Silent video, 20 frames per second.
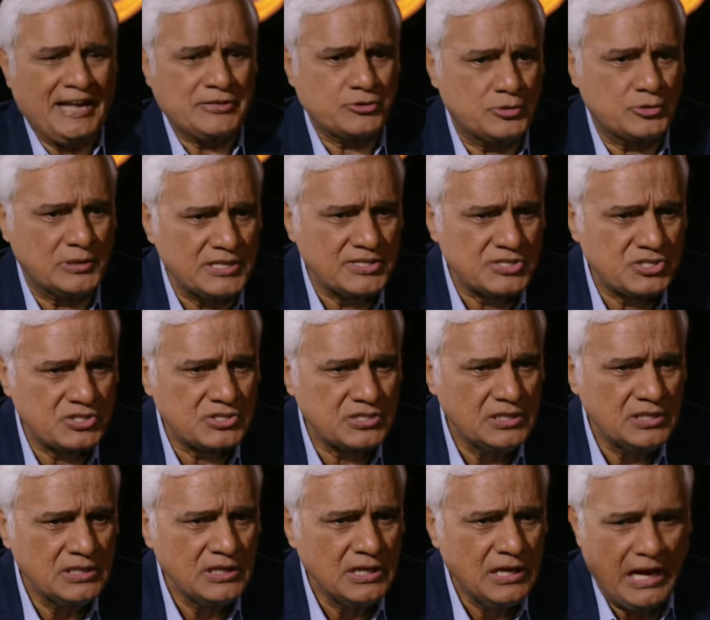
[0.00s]
a
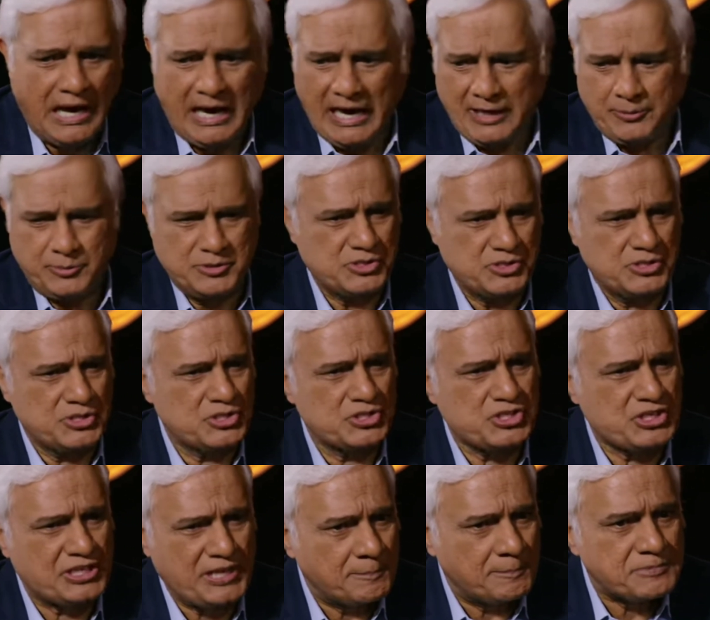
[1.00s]
naturalist. I
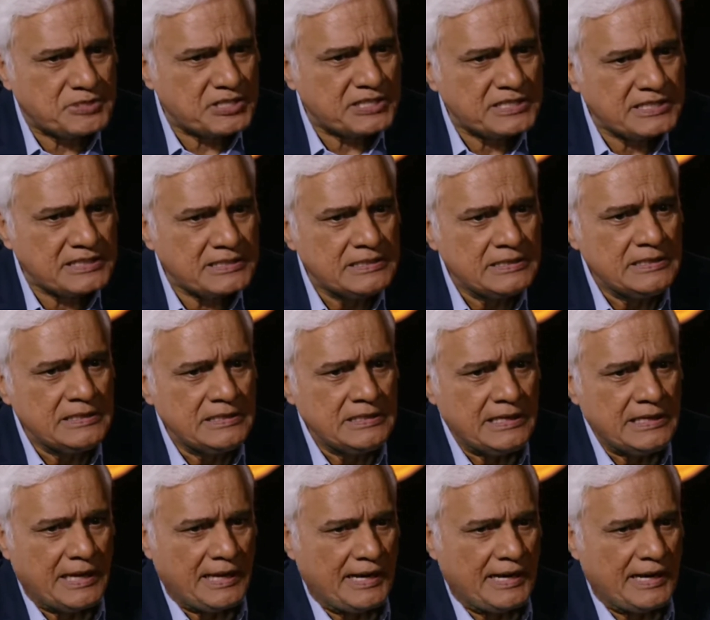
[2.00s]
was a skeptic.